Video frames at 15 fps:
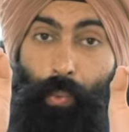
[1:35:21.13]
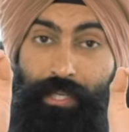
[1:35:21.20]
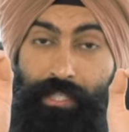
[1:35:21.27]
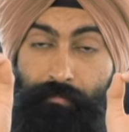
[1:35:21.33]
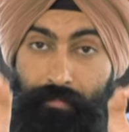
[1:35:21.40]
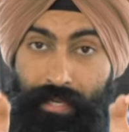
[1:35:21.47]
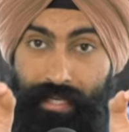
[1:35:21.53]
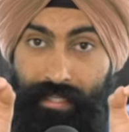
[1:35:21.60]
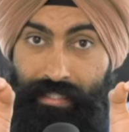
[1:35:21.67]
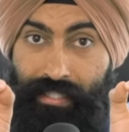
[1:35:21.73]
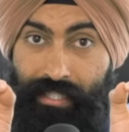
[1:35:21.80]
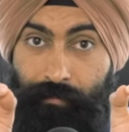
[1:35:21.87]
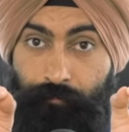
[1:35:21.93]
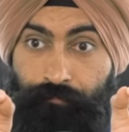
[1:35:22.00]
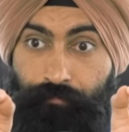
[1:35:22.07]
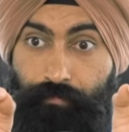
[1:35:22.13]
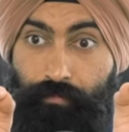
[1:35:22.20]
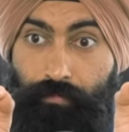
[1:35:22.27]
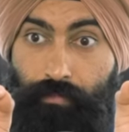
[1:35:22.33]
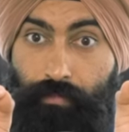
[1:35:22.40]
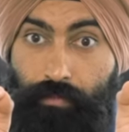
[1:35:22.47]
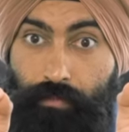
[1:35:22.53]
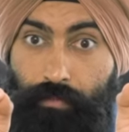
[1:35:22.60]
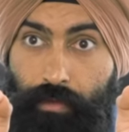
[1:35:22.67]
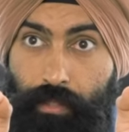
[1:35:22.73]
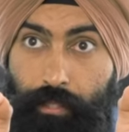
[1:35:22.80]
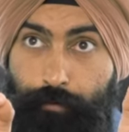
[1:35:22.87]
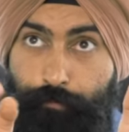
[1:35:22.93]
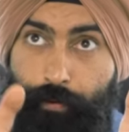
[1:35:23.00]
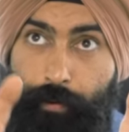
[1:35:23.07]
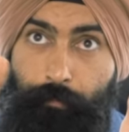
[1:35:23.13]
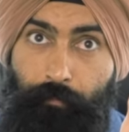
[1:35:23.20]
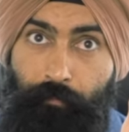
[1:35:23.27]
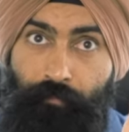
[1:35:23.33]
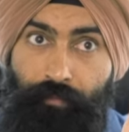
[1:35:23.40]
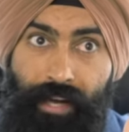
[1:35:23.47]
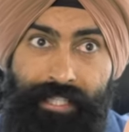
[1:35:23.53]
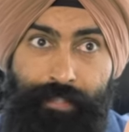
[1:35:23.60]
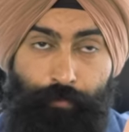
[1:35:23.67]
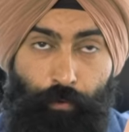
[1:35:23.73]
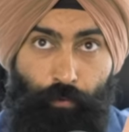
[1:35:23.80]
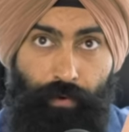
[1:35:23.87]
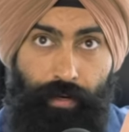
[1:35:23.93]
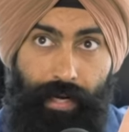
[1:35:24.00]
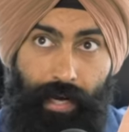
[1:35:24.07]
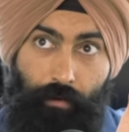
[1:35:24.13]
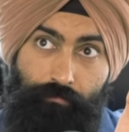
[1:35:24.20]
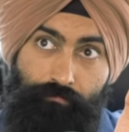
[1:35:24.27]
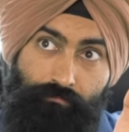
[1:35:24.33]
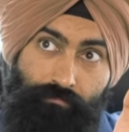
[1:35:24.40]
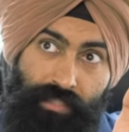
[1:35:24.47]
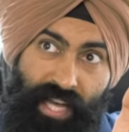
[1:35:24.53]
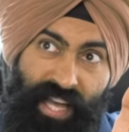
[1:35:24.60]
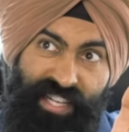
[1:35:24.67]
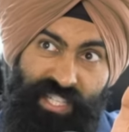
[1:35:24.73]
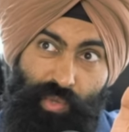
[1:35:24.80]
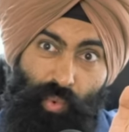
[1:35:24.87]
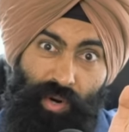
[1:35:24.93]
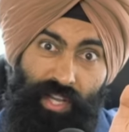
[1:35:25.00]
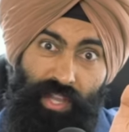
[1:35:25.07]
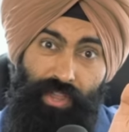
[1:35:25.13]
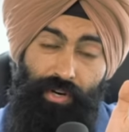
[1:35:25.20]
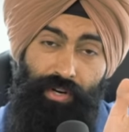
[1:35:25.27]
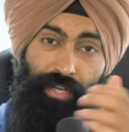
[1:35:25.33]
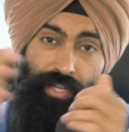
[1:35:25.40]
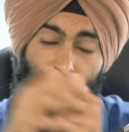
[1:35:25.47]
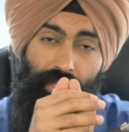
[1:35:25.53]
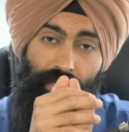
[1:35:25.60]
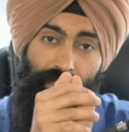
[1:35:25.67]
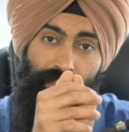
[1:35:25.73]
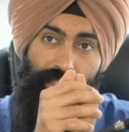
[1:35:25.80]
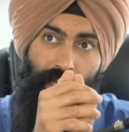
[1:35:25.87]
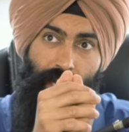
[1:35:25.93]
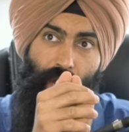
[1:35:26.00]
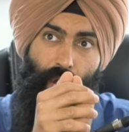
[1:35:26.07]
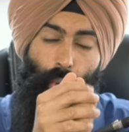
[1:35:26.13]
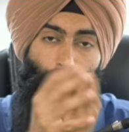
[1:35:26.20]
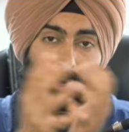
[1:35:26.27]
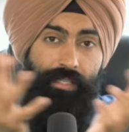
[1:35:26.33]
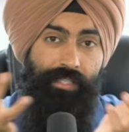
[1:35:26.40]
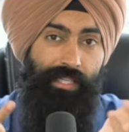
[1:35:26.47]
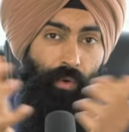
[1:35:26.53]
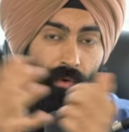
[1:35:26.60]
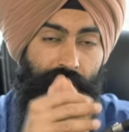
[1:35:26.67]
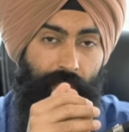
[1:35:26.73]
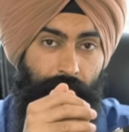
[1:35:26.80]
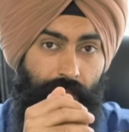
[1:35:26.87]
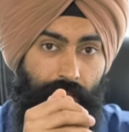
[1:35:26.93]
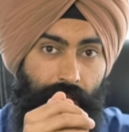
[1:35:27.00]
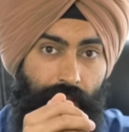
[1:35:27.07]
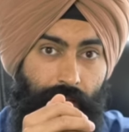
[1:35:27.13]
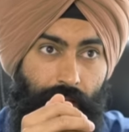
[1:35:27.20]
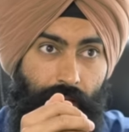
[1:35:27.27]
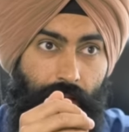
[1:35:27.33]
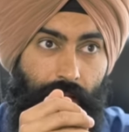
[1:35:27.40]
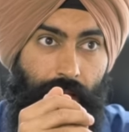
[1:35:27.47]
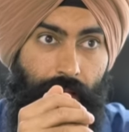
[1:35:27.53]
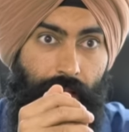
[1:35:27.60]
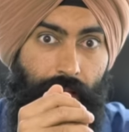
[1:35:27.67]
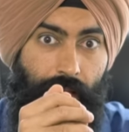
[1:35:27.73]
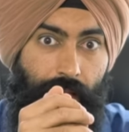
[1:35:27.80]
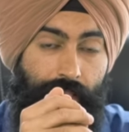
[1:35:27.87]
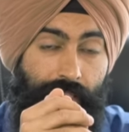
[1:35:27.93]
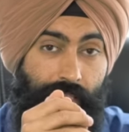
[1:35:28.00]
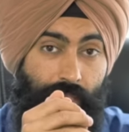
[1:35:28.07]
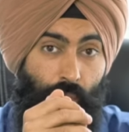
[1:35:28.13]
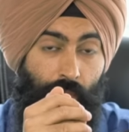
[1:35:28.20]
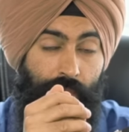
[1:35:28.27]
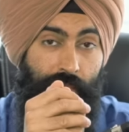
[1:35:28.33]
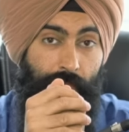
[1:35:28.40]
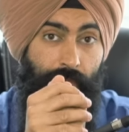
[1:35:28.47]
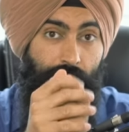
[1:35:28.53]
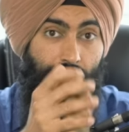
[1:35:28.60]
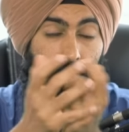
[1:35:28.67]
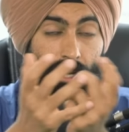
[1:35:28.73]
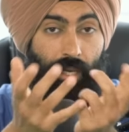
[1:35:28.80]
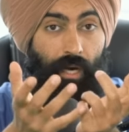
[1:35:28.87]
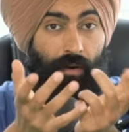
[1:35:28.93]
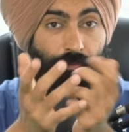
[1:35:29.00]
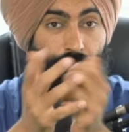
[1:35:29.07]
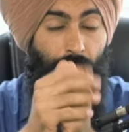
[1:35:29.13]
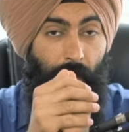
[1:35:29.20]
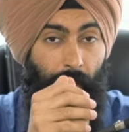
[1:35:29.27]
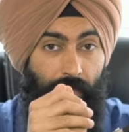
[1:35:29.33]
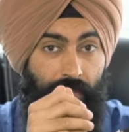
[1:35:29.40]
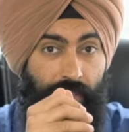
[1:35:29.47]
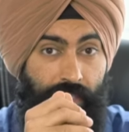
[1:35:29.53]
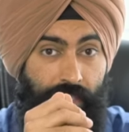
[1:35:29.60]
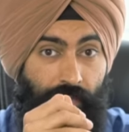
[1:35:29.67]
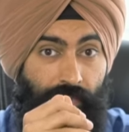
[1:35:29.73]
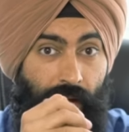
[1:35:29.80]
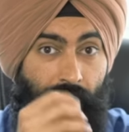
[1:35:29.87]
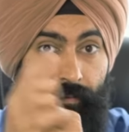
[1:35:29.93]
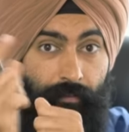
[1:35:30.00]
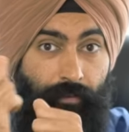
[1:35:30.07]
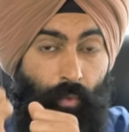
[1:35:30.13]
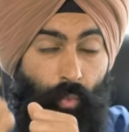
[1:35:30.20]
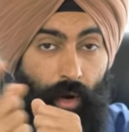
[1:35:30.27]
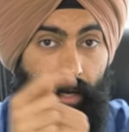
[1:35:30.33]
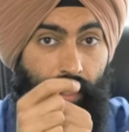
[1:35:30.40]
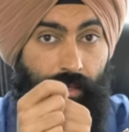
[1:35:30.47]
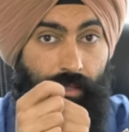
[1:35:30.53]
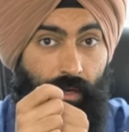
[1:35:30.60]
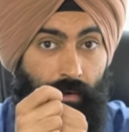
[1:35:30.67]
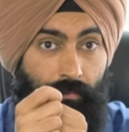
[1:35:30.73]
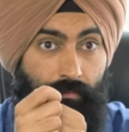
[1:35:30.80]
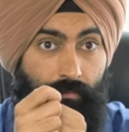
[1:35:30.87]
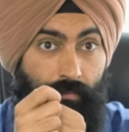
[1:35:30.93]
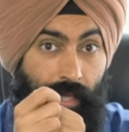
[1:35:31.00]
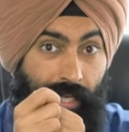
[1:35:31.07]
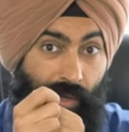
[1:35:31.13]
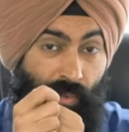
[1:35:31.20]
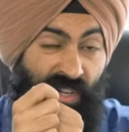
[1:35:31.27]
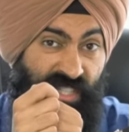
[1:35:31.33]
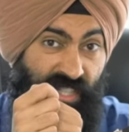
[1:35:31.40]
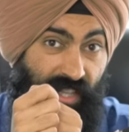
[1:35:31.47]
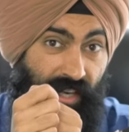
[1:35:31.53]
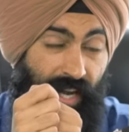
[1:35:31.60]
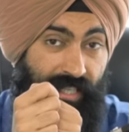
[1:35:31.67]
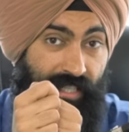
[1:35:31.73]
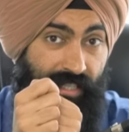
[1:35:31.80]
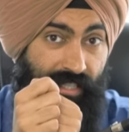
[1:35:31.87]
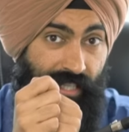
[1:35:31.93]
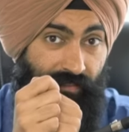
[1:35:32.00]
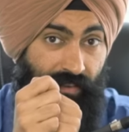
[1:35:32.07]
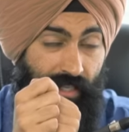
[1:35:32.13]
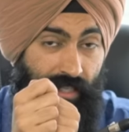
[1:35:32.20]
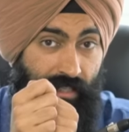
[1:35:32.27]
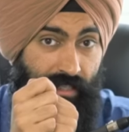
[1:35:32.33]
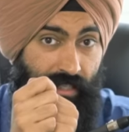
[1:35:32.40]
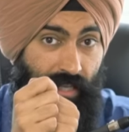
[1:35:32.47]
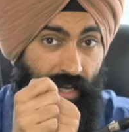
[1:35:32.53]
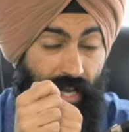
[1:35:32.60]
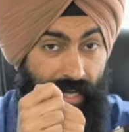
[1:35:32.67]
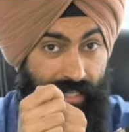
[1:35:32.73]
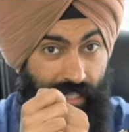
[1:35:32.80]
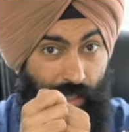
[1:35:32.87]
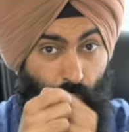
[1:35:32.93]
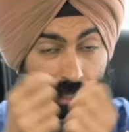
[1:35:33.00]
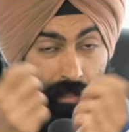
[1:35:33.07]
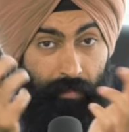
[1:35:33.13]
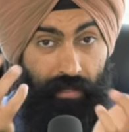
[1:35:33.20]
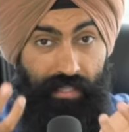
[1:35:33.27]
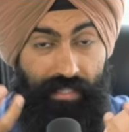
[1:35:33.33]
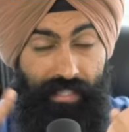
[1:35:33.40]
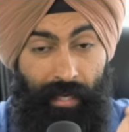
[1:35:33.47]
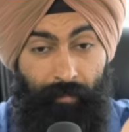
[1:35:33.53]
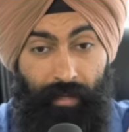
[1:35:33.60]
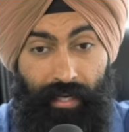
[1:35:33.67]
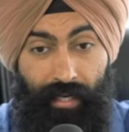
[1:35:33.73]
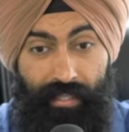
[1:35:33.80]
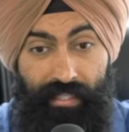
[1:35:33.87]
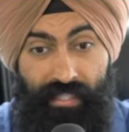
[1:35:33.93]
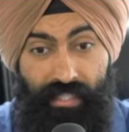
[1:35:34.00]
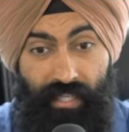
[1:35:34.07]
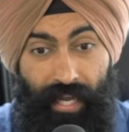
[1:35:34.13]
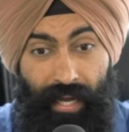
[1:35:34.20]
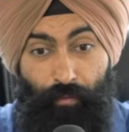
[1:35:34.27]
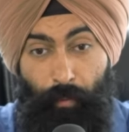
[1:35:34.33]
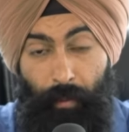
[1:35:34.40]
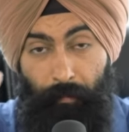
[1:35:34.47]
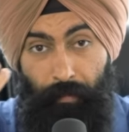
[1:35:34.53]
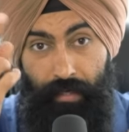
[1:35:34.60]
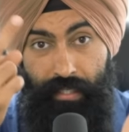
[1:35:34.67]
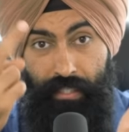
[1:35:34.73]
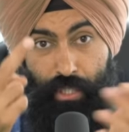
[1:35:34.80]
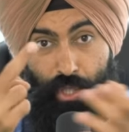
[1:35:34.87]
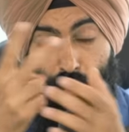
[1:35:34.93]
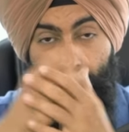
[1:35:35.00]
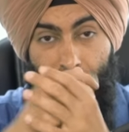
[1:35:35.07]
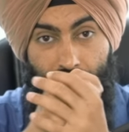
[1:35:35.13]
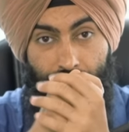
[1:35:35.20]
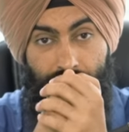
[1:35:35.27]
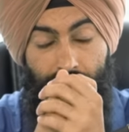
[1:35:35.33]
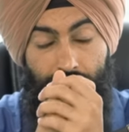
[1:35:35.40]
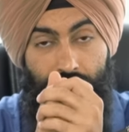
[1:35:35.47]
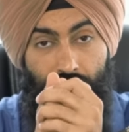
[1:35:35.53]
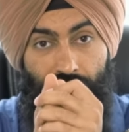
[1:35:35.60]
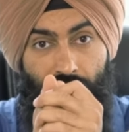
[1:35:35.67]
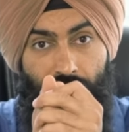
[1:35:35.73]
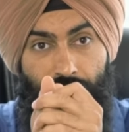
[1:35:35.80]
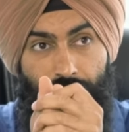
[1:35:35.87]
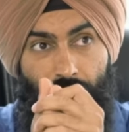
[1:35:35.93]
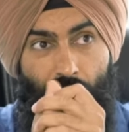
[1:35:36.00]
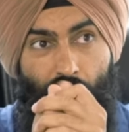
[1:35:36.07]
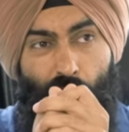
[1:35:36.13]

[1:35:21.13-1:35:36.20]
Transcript: which means if we fast forward now ten, twenty, thirty years, what is it going to be? Is it going to be enough for people to survive off of one income like it was in the nineteen seventies? Is it going to be the same like it is today, where people need two incomes to survive?